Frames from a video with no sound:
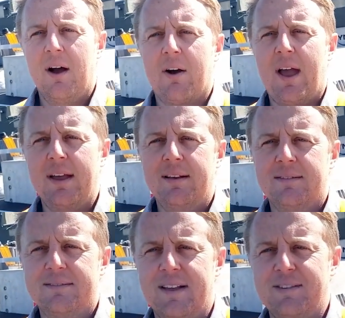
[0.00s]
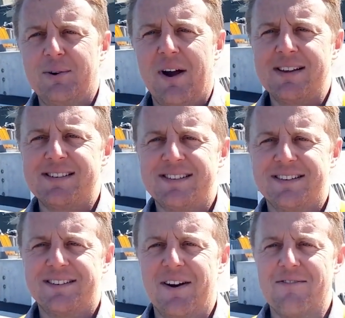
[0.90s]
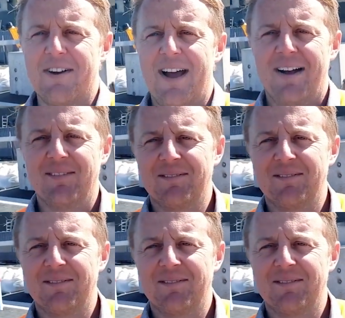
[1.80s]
Okay, that's all, guys. Over and out.